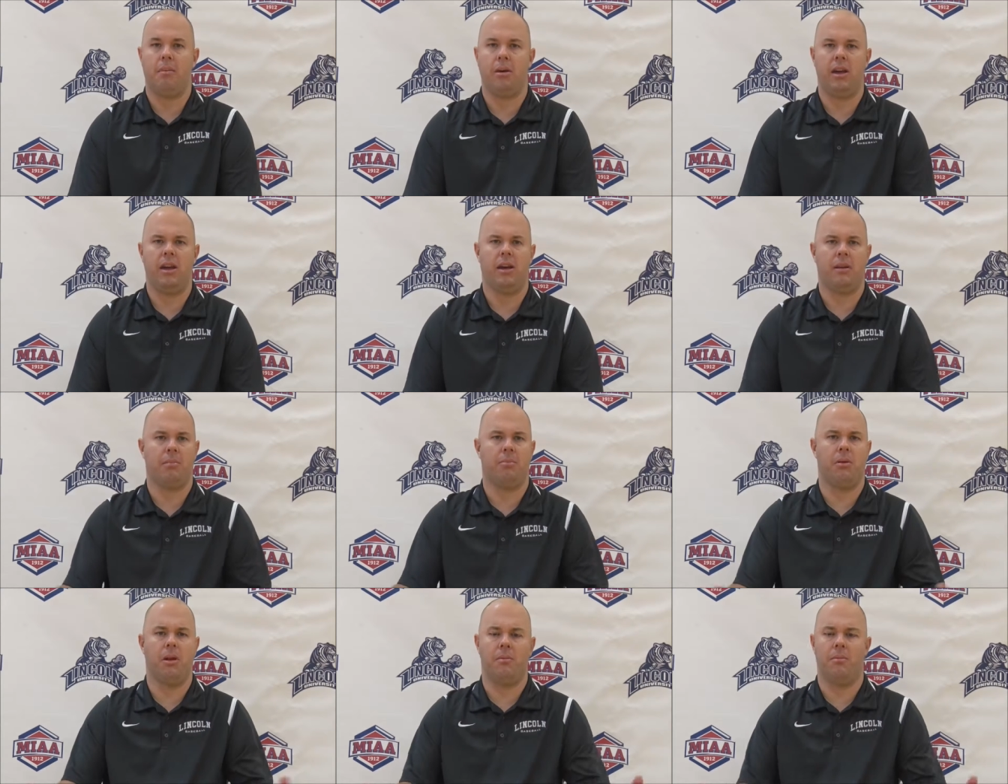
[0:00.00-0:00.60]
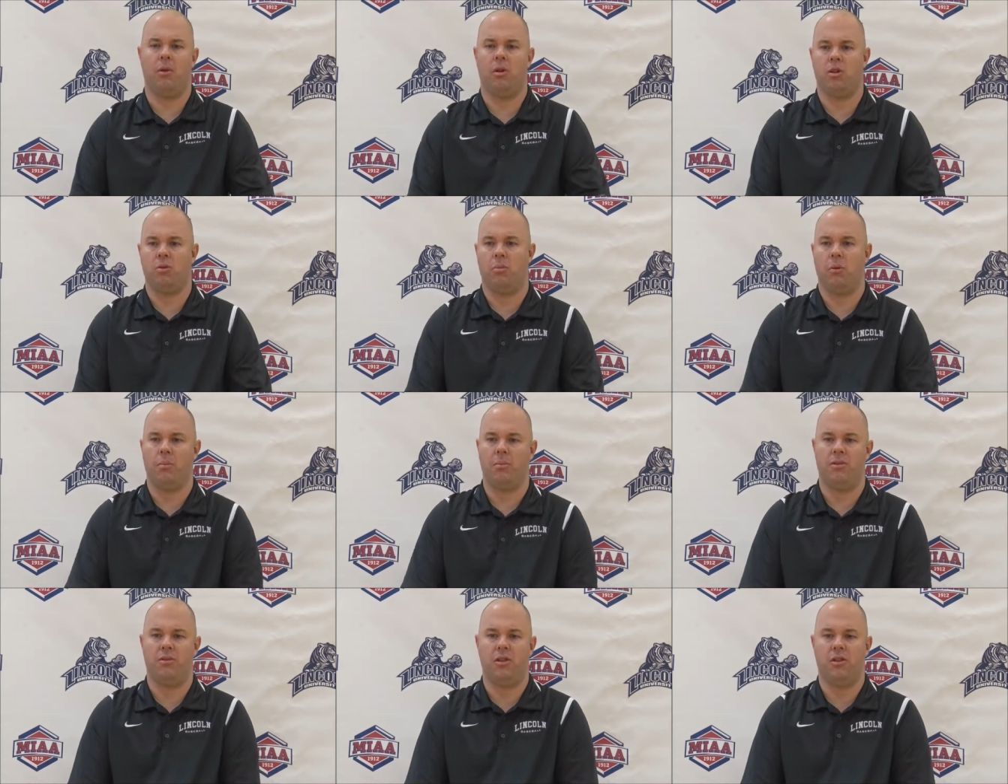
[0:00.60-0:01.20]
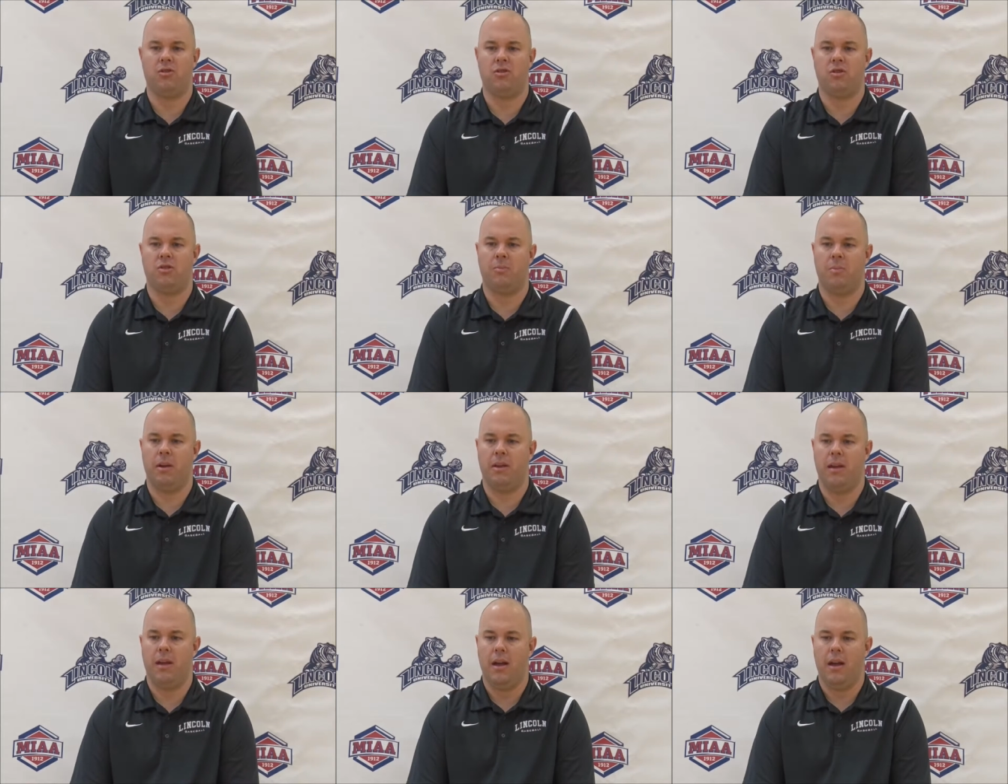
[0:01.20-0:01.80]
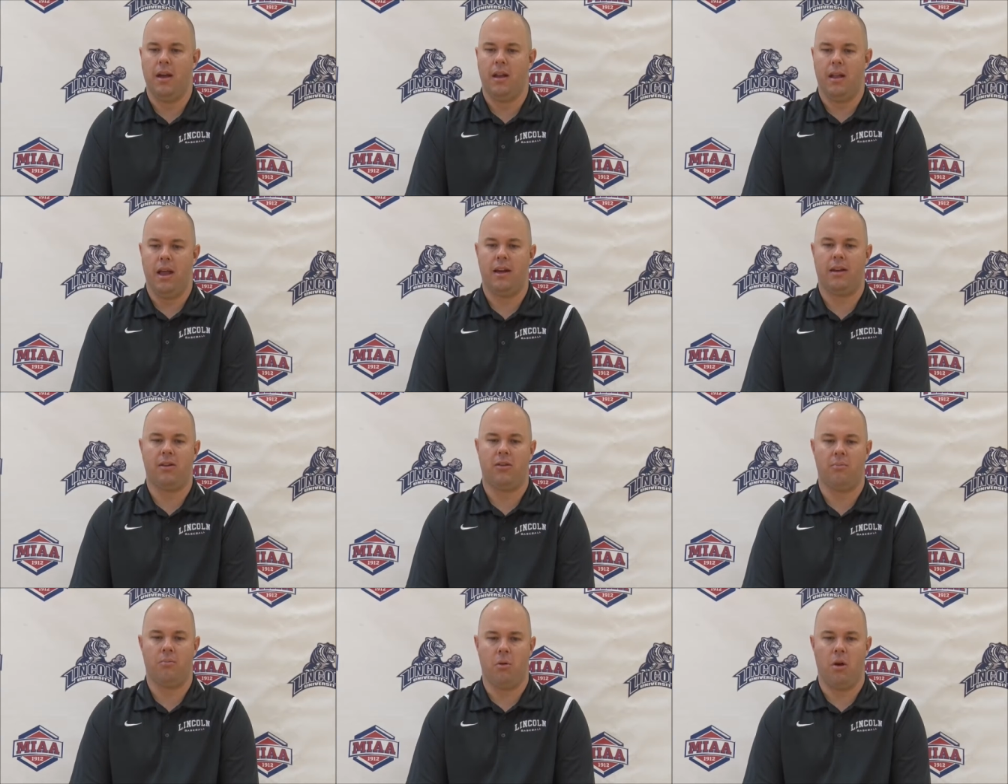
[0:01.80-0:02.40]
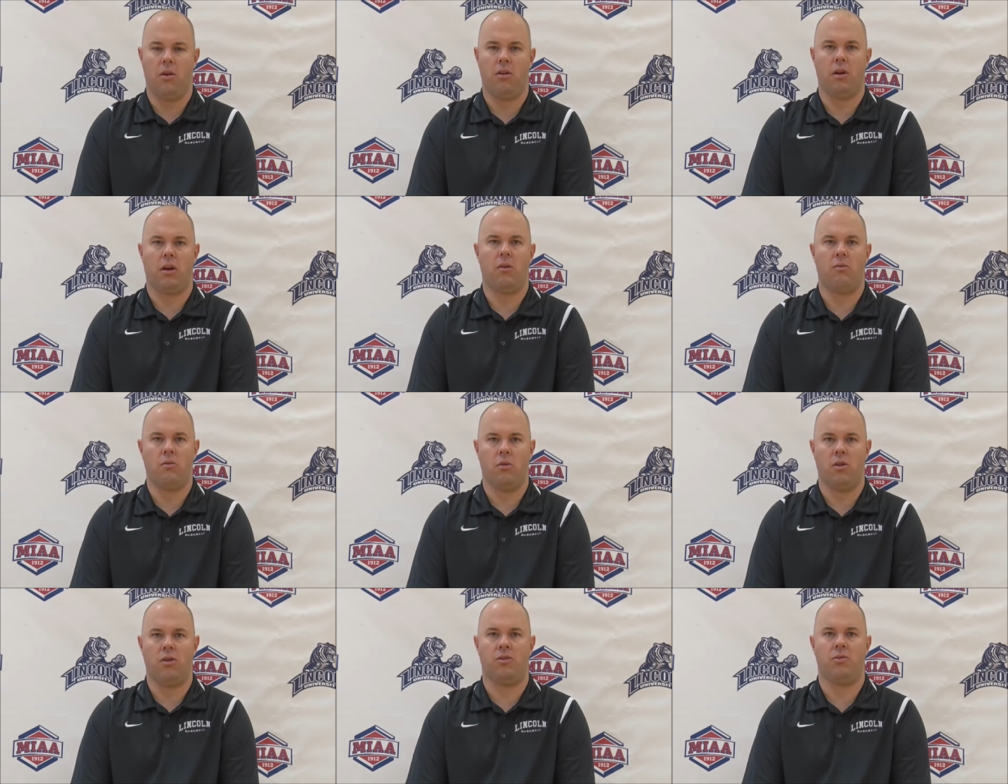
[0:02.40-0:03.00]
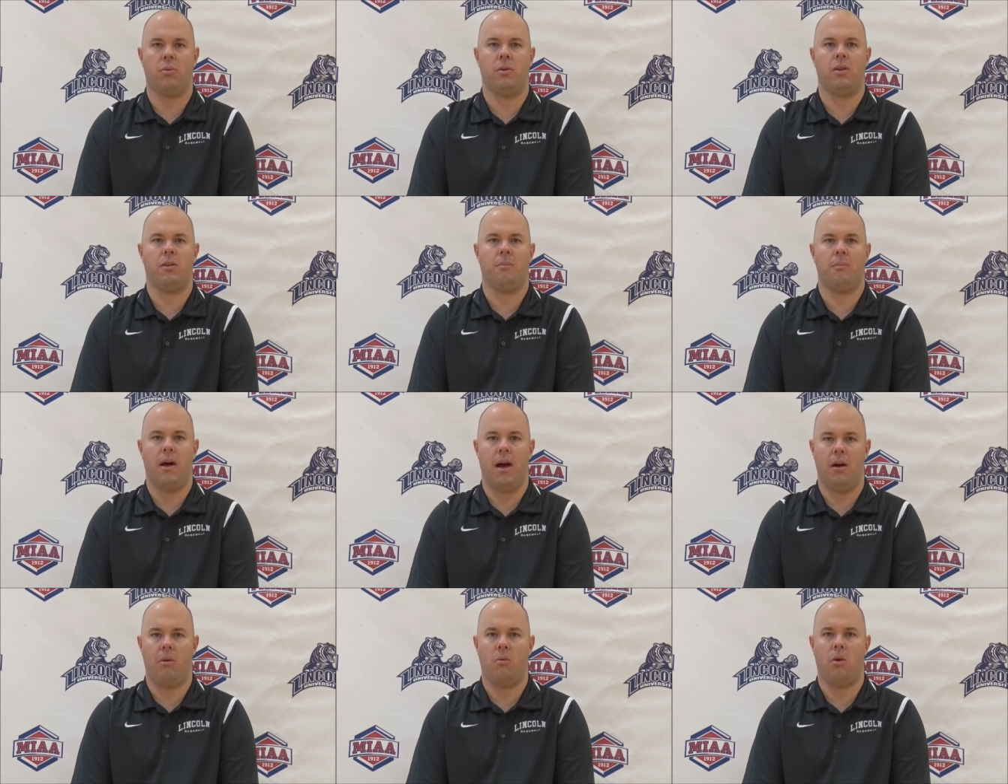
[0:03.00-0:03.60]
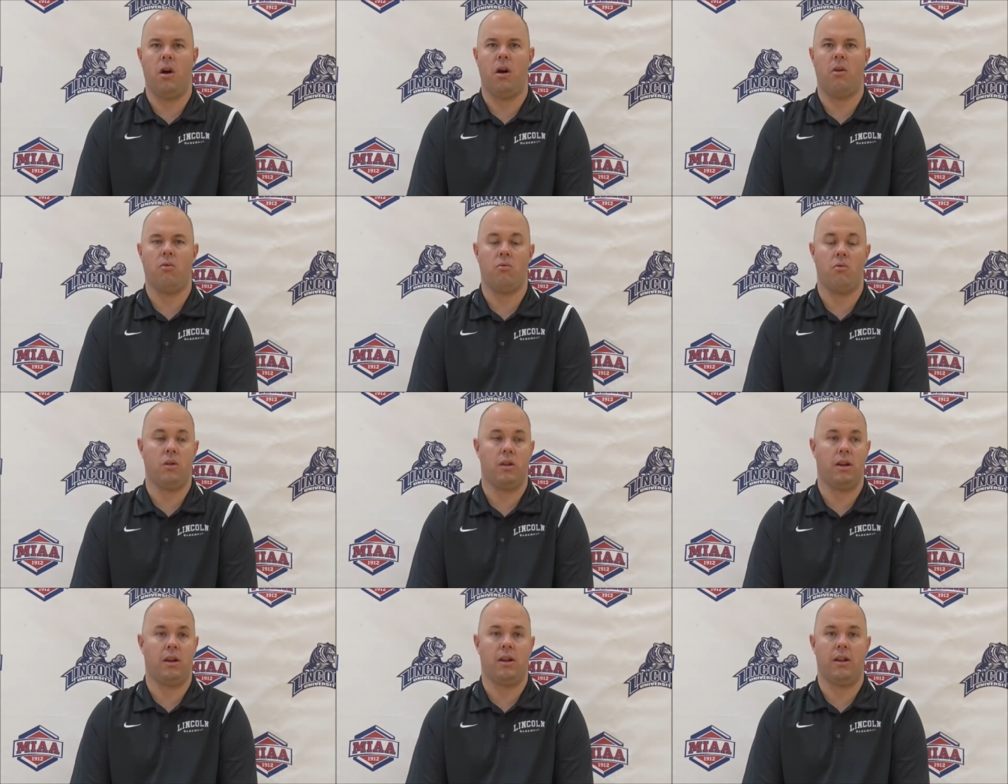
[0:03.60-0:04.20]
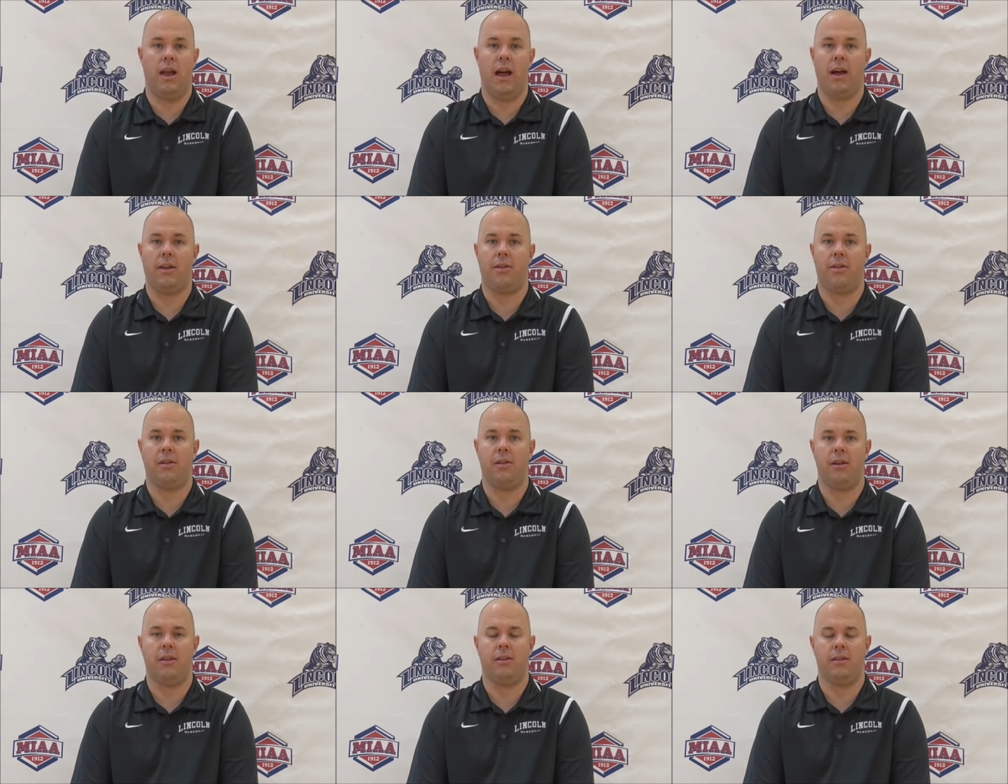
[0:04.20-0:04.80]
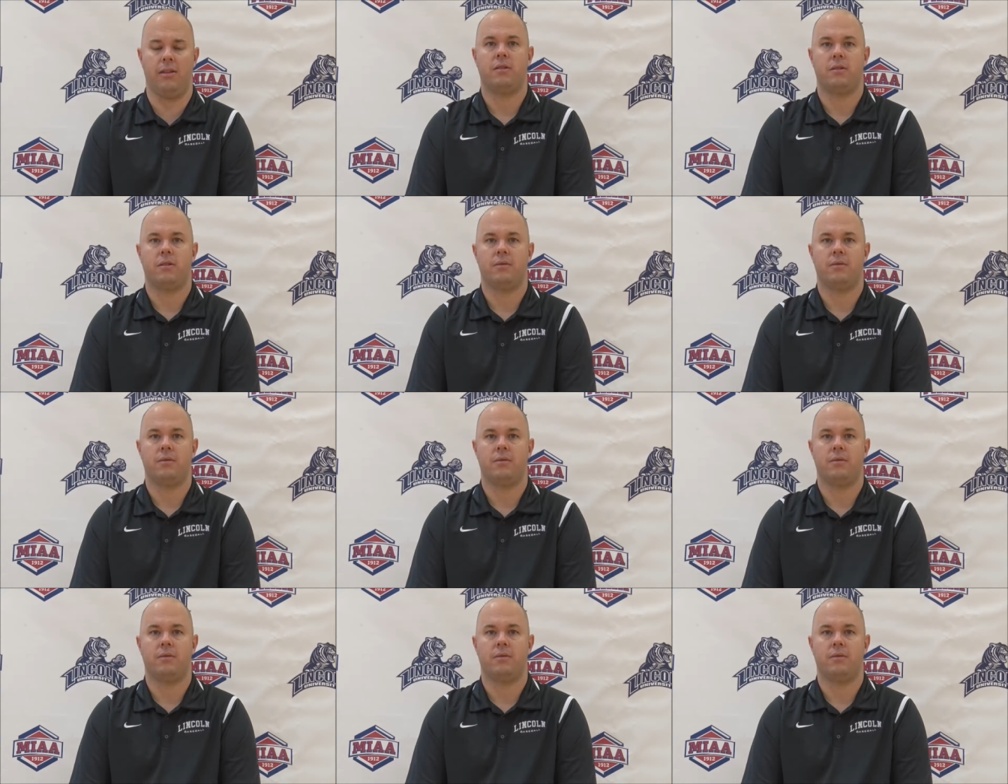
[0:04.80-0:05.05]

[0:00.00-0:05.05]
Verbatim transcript: But he can play multiple positions. But like his brother, can really swing the bat well. Really good athlete.